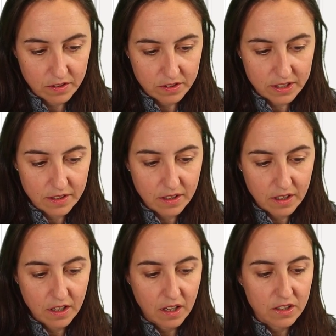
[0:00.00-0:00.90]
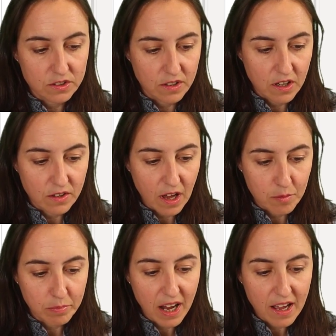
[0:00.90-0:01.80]
You see? So now you
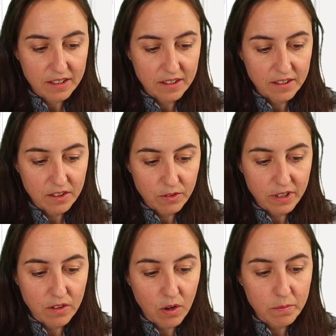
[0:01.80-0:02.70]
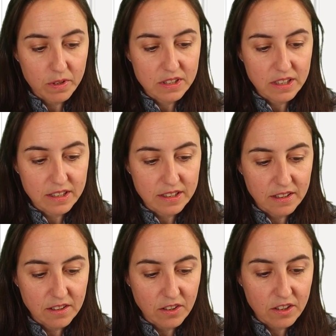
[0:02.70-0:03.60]
have black, green, obviously
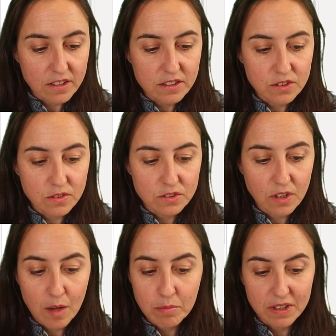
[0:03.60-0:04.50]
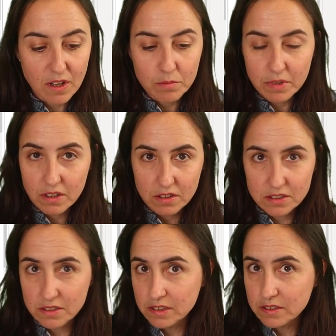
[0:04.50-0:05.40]
nothing is going to happen now
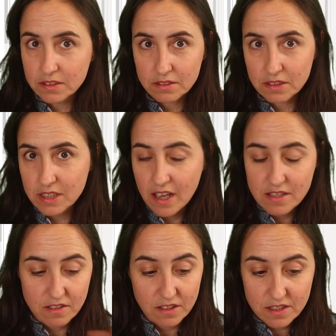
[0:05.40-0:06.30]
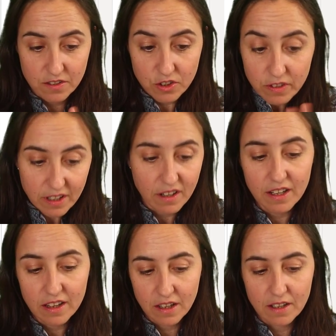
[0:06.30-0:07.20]
because this slicer doesn't trigger
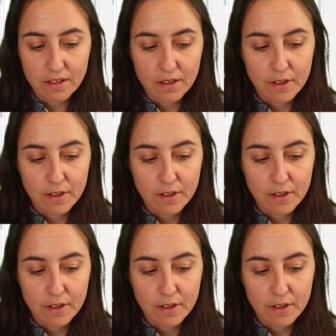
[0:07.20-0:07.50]
anything.